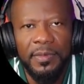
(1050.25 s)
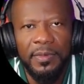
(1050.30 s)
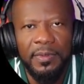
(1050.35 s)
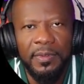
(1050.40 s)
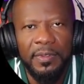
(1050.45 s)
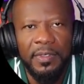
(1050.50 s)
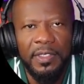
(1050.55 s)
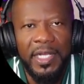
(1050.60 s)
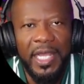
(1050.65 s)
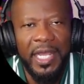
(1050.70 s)

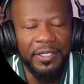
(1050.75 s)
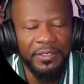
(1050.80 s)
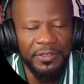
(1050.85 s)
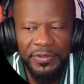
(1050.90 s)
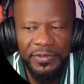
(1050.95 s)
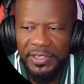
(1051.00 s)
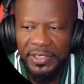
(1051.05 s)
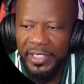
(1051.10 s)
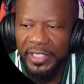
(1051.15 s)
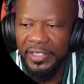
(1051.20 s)
Now you
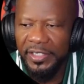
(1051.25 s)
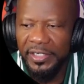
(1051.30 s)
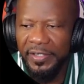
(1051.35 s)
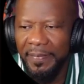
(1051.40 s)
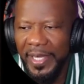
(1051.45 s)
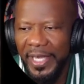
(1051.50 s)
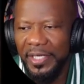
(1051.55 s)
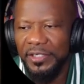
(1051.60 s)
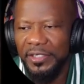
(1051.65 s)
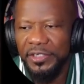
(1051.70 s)
saying the
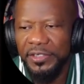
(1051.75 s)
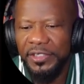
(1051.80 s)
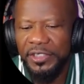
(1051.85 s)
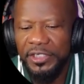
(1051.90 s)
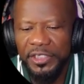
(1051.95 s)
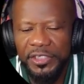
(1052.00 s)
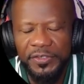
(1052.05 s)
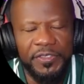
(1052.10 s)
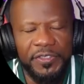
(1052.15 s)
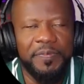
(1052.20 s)
manager's
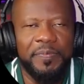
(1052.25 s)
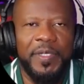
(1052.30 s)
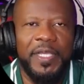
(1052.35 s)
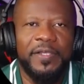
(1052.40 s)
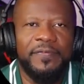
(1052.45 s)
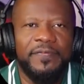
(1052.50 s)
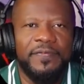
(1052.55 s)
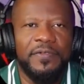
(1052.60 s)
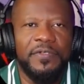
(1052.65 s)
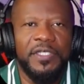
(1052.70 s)

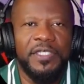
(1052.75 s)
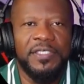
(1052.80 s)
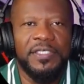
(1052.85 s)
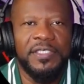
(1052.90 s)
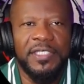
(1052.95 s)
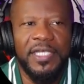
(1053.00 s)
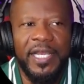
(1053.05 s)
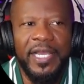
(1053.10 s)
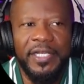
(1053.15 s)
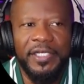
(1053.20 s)
disrespectful
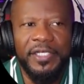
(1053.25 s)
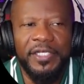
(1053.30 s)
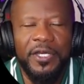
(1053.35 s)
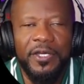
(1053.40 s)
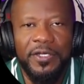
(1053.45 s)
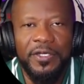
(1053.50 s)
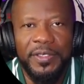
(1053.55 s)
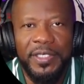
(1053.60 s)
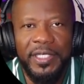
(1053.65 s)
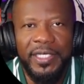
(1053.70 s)
inside and all
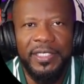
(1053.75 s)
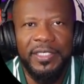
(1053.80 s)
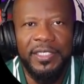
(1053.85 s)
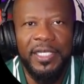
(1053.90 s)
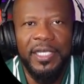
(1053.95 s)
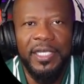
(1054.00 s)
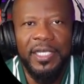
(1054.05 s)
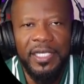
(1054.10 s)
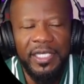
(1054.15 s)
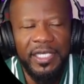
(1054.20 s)
that.
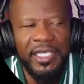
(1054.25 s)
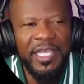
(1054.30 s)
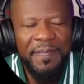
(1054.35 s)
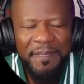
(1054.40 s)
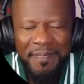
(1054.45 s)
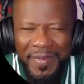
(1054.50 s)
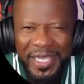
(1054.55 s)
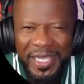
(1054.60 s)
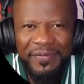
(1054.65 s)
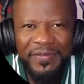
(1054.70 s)
It
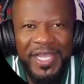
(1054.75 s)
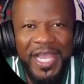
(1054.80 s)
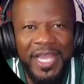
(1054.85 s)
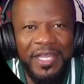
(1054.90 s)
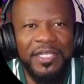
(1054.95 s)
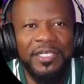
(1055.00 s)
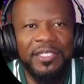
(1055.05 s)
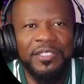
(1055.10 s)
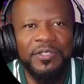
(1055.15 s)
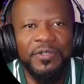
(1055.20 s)
may have gotten a
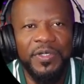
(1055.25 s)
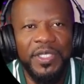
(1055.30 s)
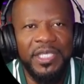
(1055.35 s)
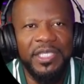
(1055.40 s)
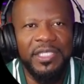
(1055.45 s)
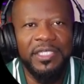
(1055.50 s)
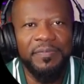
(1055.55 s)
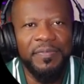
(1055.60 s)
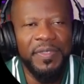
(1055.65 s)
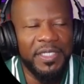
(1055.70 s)
little
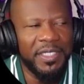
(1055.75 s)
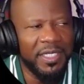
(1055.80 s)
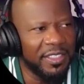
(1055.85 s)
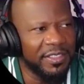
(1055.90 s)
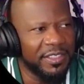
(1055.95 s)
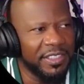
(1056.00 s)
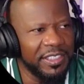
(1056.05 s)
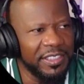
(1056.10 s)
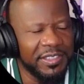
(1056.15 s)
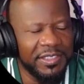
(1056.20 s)
heated because
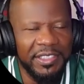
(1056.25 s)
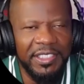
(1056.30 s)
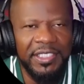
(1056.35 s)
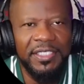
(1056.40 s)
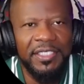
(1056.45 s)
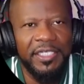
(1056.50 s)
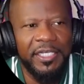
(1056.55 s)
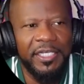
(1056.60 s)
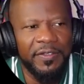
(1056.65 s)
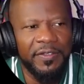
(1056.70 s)
he's sitting
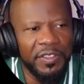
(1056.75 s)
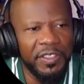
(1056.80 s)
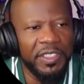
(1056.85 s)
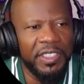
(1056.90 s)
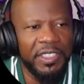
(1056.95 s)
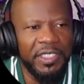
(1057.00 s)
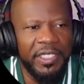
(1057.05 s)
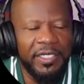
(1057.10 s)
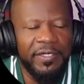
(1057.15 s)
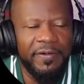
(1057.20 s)
there
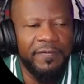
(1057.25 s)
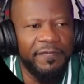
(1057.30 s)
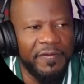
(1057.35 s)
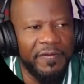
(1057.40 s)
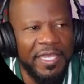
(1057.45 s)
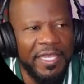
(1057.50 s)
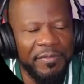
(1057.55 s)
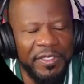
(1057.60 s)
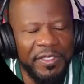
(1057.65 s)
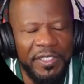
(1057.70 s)
looking at a
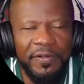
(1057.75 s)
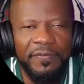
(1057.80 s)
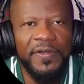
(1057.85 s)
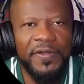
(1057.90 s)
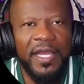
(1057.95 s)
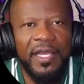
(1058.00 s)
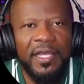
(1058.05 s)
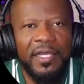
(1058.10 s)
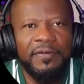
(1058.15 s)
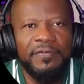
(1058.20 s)
family of
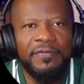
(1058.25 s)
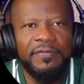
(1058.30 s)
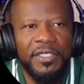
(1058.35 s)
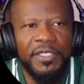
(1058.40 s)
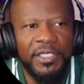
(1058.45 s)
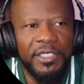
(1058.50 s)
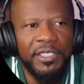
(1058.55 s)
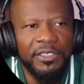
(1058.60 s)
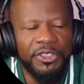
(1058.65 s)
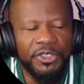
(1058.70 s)
five
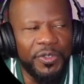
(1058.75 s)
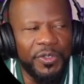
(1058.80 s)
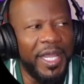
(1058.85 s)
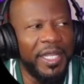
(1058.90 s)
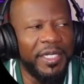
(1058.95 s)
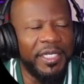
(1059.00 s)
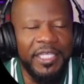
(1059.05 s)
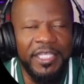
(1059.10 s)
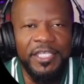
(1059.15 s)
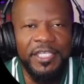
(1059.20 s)
trying
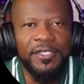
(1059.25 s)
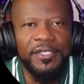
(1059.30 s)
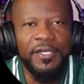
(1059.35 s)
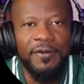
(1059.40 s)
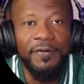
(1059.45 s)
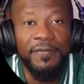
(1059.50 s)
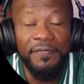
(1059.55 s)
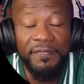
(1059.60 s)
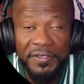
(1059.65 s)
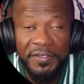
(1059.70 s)
to eat
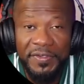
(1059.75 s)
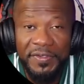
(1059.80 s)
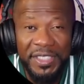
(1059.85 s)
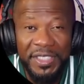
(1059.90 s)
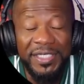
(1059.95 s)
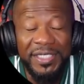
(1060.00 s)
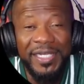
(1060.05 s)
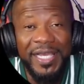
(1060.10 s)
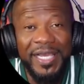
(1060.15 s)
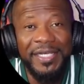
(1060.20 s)
off
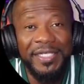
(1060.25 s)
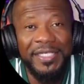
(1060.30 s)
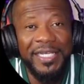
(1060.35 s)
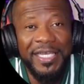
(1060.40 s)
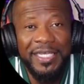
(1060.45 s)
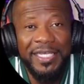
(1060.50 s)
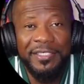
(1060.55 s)
fifteen ninety nine.